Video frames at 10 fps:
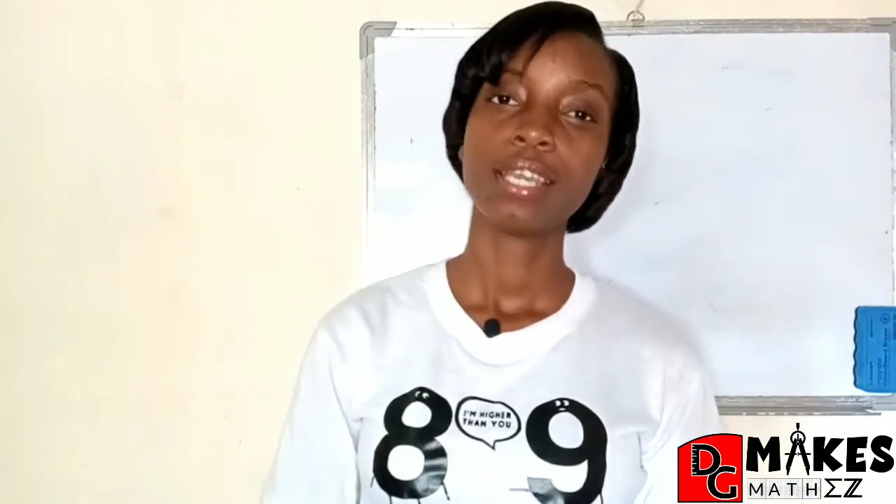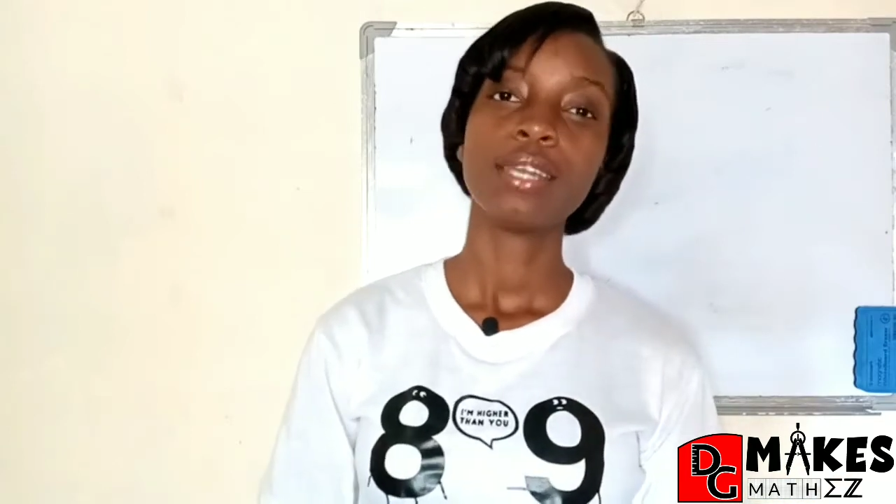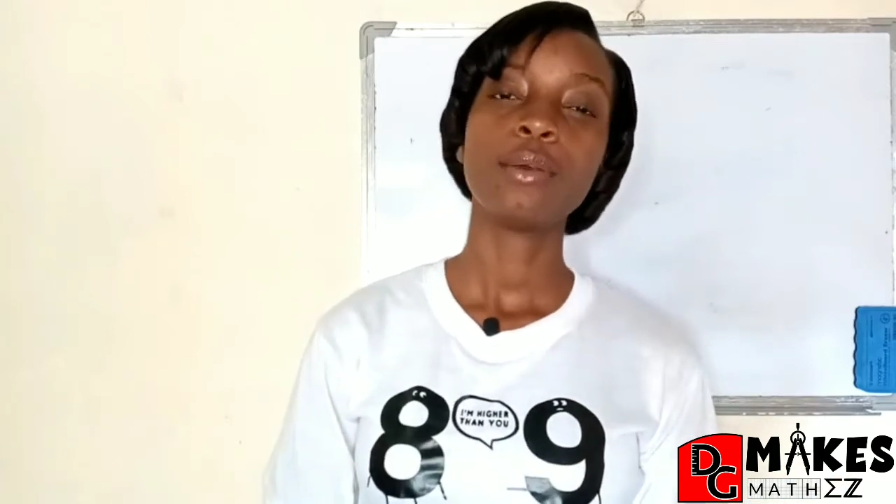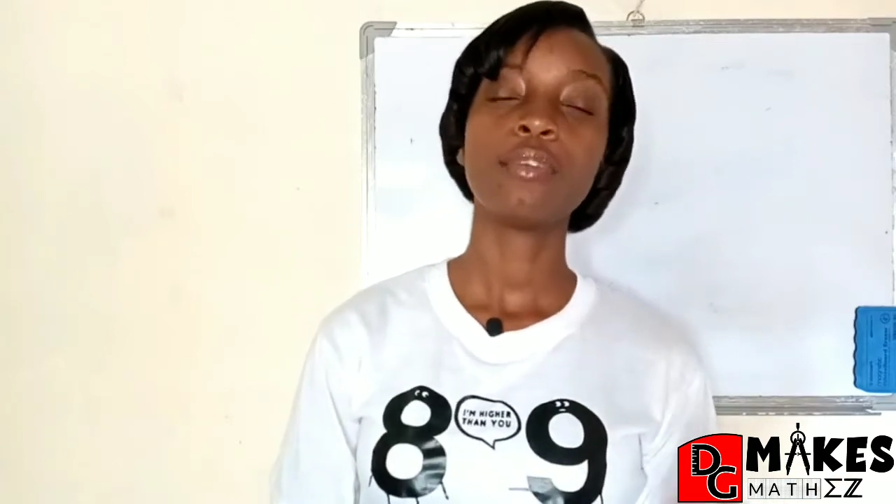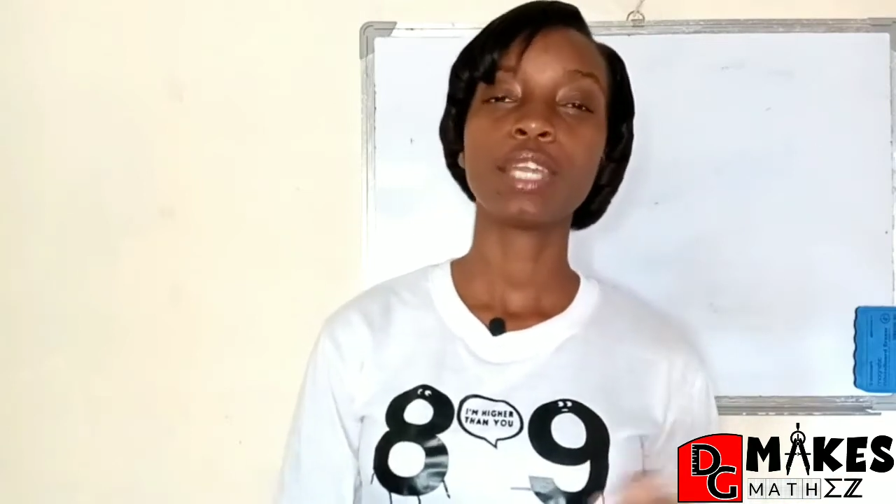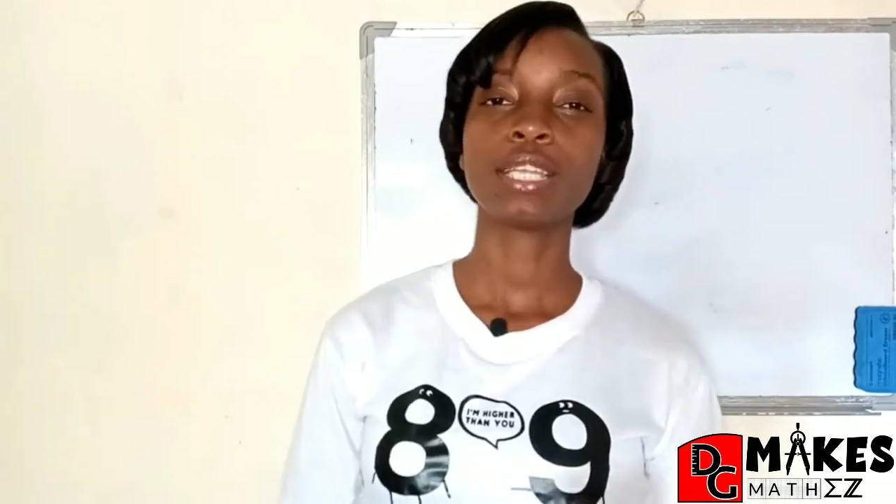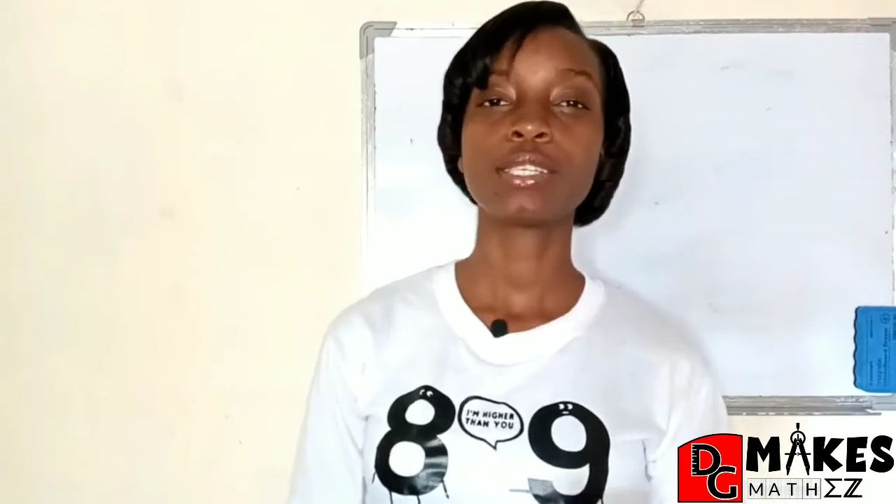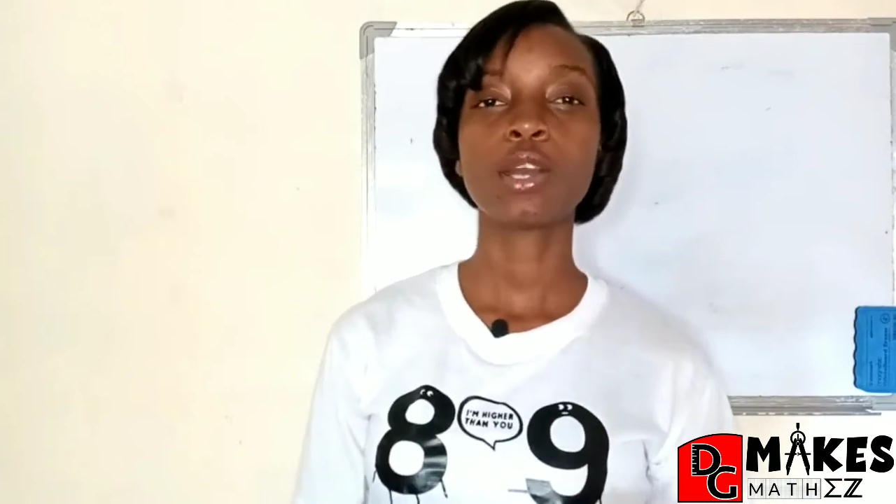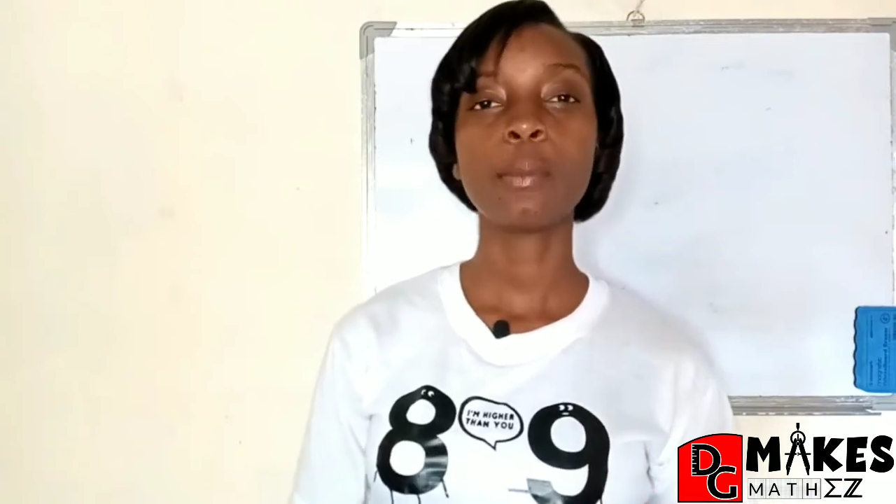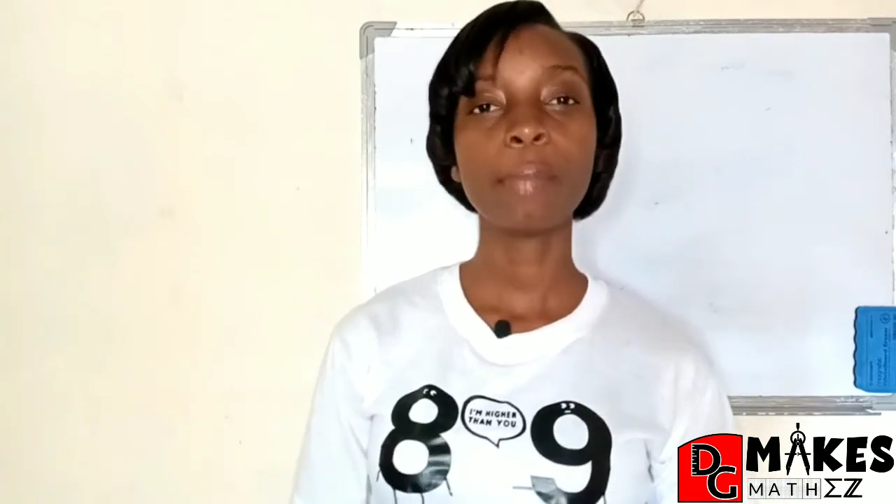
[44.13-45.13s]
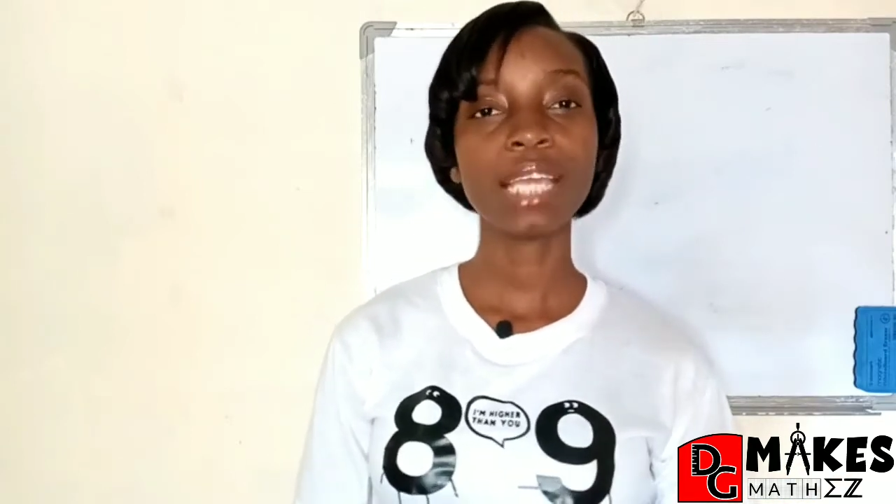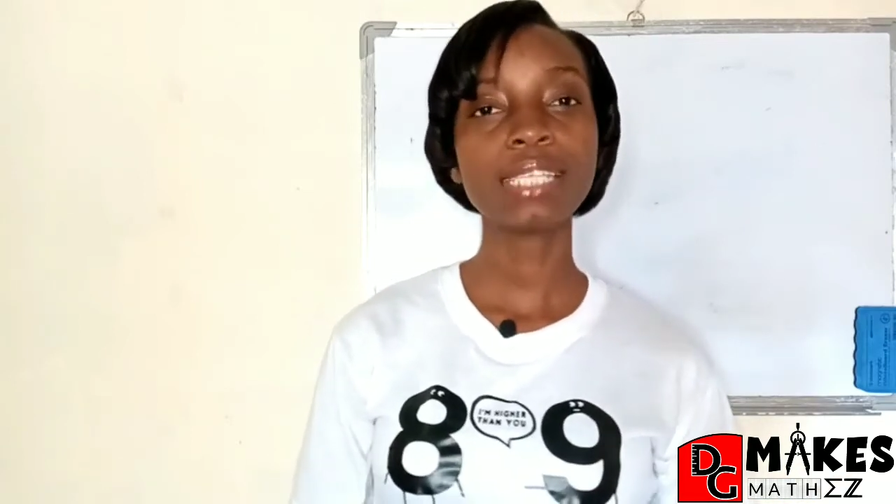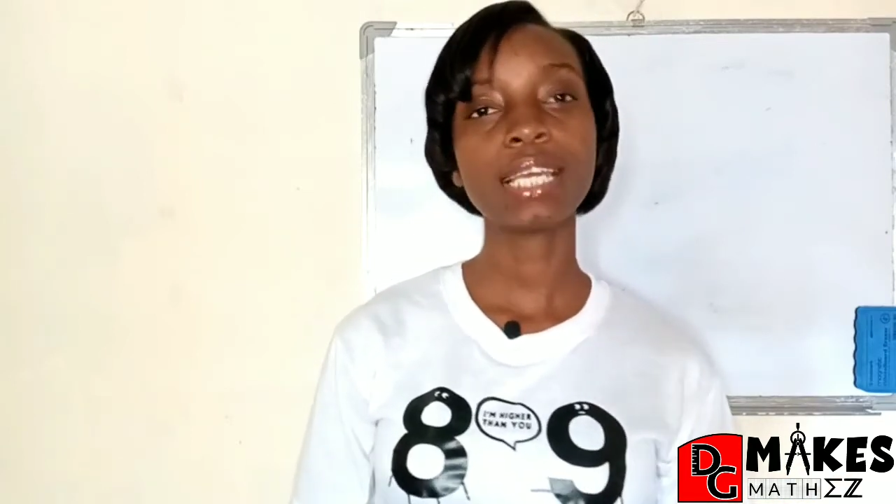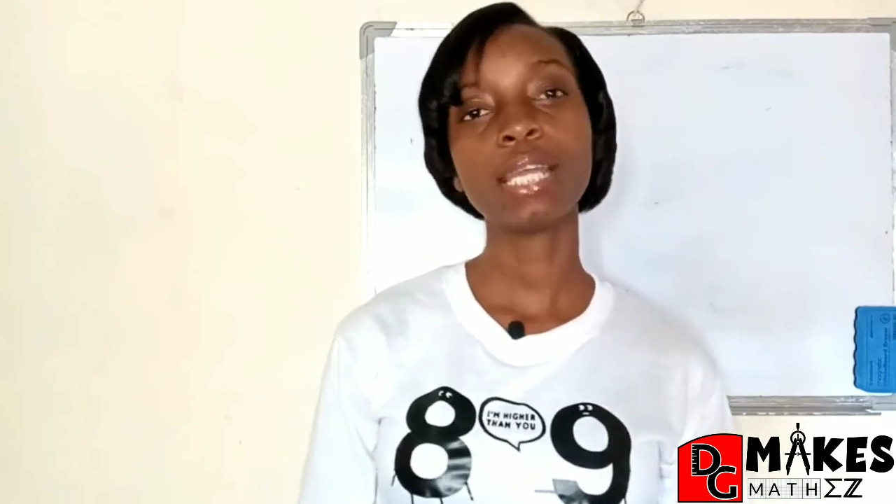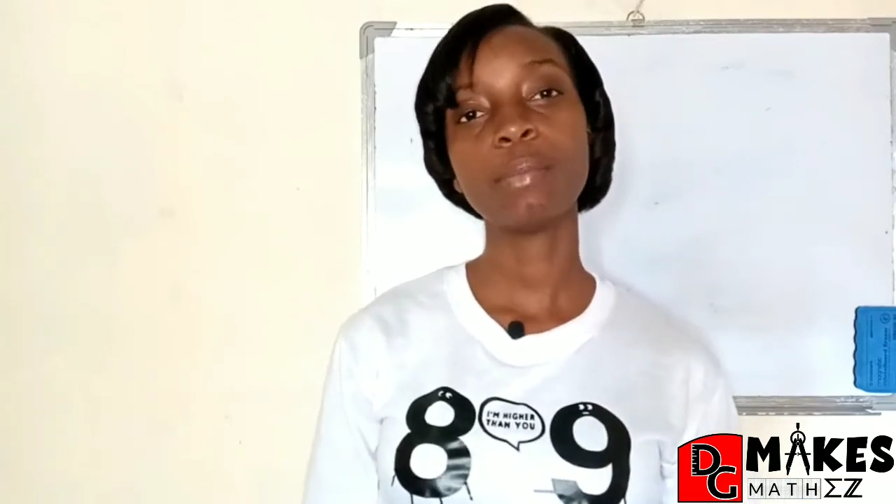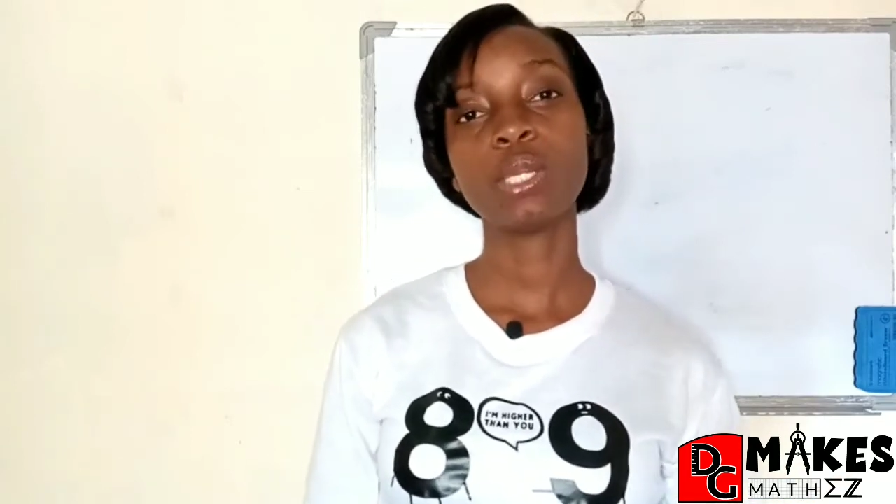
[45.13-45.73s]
Don't forget to comment and let me